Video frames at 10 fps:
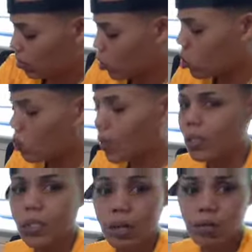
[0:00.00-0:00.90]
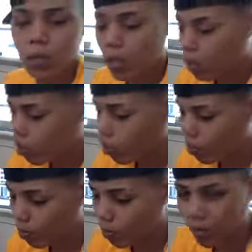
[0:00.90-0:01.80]
Soulmate sounds cute,
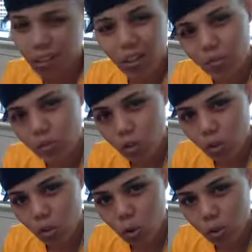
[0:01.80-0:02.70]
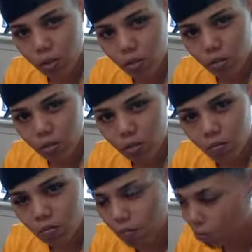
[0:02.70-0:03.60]
but the lovers is a choice.
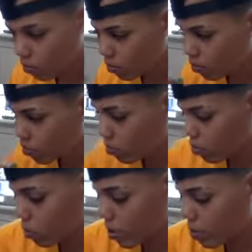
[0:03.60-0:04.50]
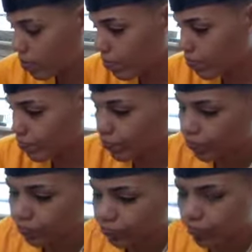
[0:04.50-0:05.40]
Right?
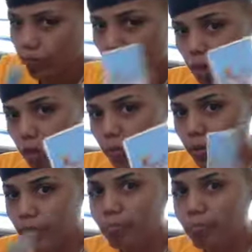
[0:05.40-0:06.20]
Discernment.